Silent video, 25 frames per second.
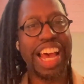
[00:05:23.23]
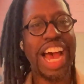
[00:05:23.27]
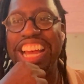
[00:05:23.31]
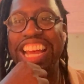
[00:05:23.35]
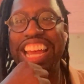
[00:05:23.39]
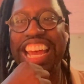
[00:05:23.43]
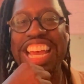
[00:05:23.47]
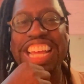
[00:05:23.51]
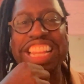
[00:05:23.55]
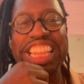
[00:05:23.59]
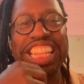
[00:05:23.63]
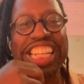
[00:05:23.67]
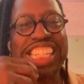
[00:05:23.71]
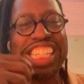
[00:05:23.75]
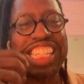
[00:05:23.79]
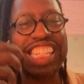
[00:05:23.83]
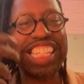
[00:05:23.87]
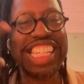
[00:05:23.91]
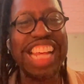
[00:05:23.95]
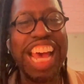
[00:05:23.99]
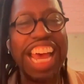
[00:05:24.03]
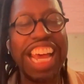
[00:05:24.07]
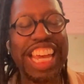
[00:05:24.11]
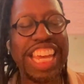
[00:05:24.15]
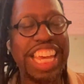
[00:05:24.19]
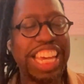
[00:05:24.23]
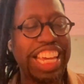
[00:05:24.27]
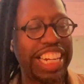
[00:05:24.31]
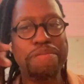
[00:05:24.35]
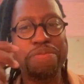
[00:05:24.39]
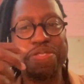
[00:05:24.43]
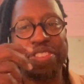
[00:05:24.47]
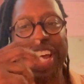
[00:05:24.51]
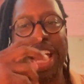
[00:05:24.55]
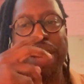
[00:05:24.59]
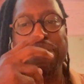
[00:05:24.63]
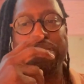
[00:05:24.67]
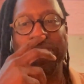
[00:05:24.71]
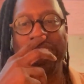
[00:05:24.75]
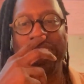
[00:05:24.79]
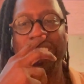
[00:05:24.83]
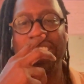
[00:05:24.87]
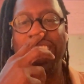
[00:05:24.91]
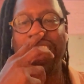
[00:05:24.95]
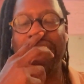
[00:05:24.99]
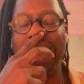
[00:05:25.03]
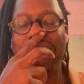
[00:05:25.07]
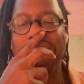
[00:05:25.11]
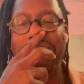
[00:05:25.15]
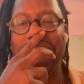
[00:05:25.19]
And the second type of luck,